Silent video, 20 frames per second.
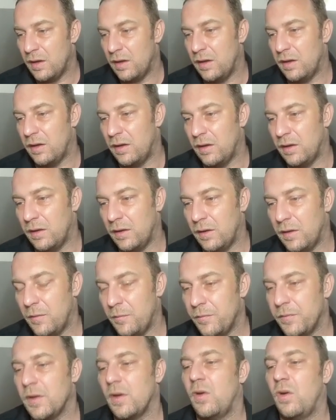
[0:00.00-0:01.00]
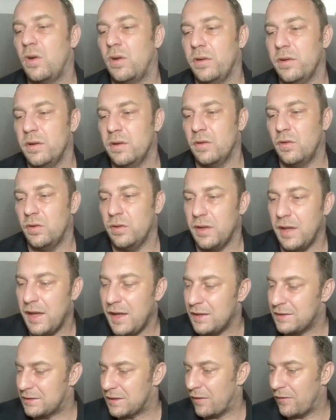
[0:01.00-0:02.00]
um, on, on
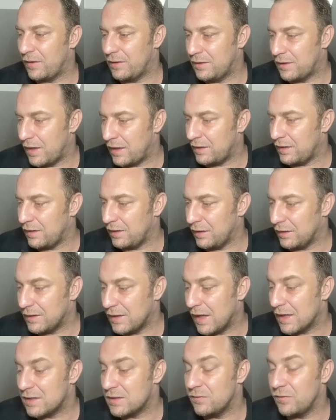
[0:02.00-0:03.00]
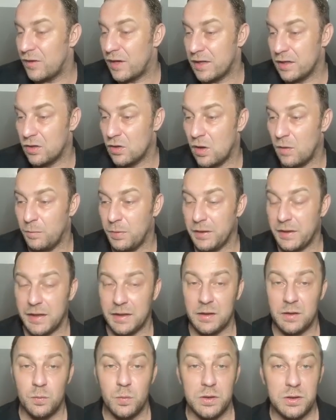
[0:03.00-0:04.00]
a7, then it gets very
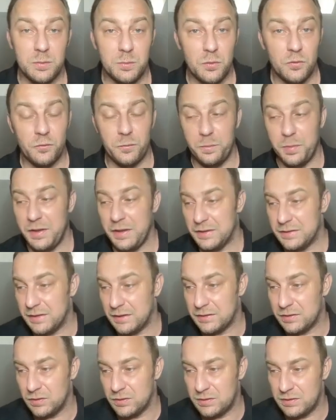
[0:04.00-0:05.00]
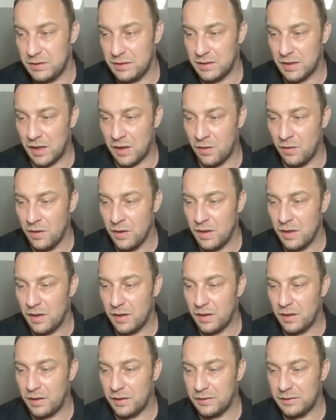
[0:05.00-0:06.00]
complicated with the move b6. You see now
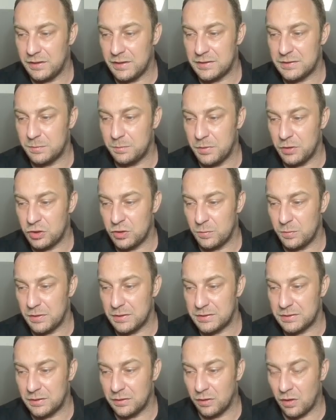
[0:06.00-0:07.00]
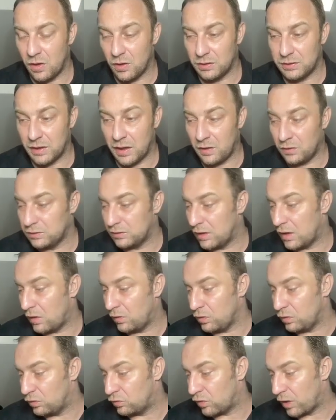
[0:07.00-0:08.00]
uh, this bishop is locked out
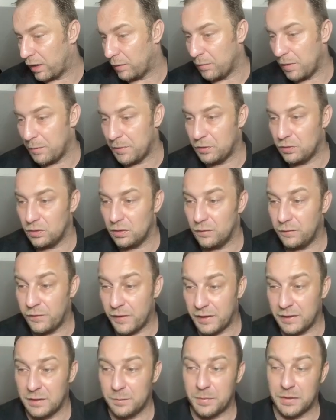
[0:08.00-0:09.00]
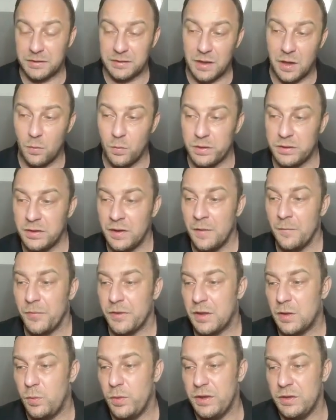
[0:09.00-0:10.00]
now. You're trying maybe to defend it, but now with
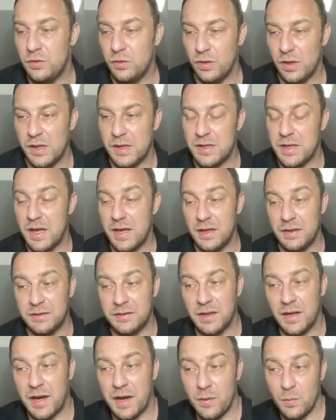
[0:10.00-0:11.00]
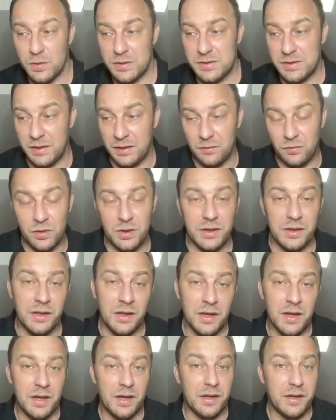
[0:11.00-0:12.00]
queen to a8, I would say really
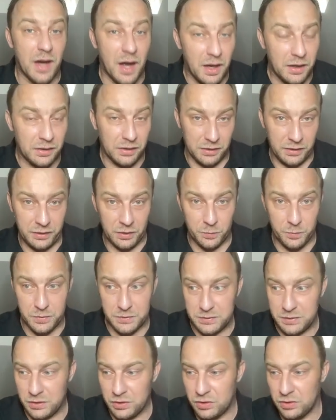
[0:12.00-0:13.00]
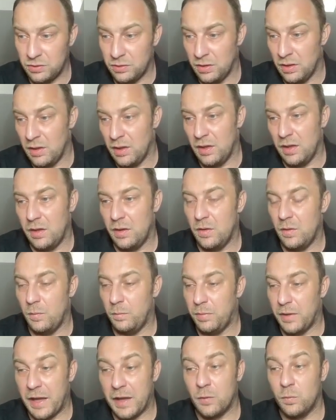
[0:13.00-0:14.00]
an unclear position. Uh,
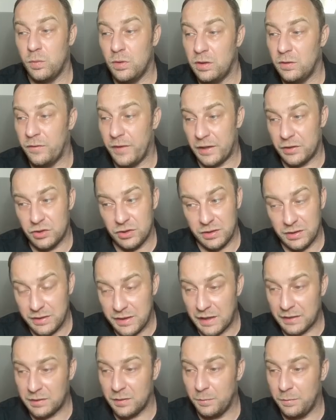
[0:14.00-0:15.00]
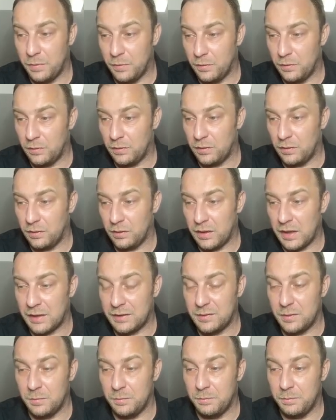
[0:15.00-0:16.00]
black will eventually get the uh, get
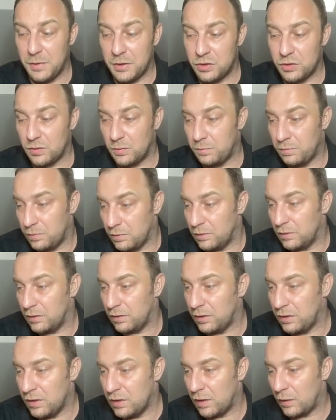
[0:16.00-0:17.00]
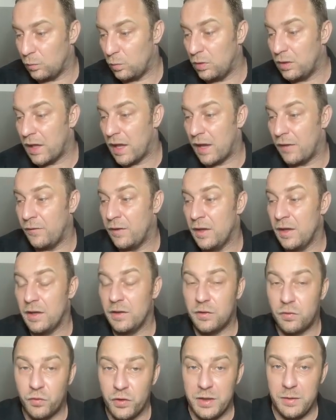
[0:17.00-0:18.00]
the bishop uh, here and will have
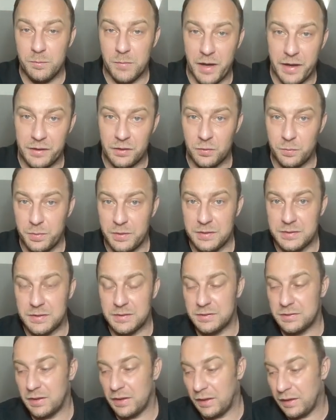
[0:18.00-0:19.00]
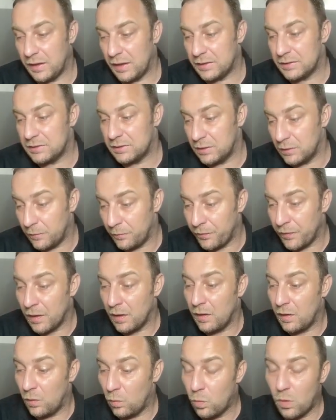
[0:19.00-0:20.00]
three minor pieces against um,
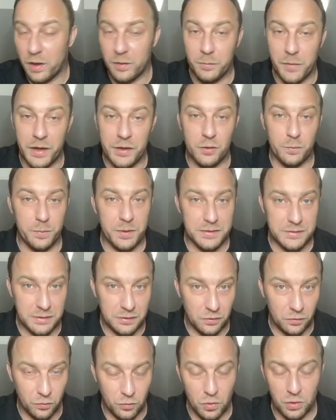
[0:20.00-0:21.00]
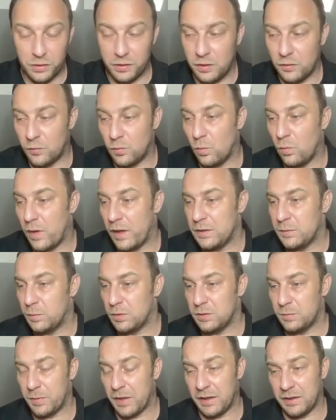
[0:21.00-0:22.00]
one minor piece and a rook here from white's
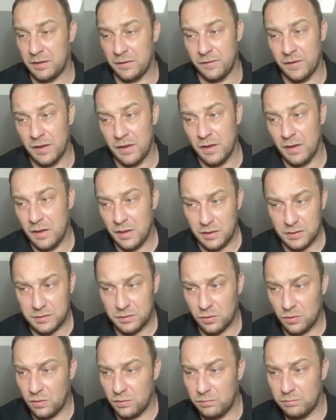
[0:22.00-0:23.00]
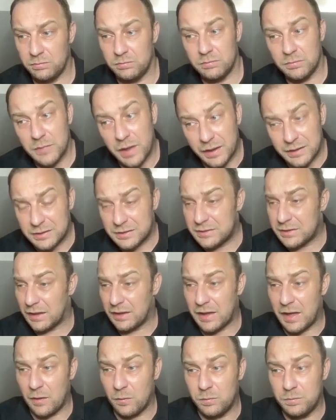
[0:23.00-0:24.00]
perspective. So as I said,
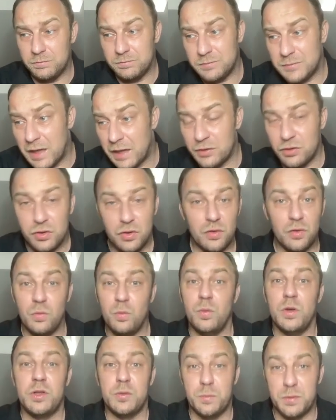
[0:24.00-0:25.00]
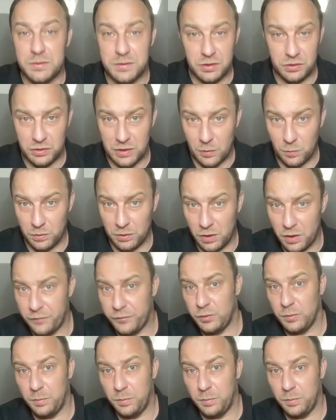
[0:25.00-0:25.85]
I'm not sure which position I would love to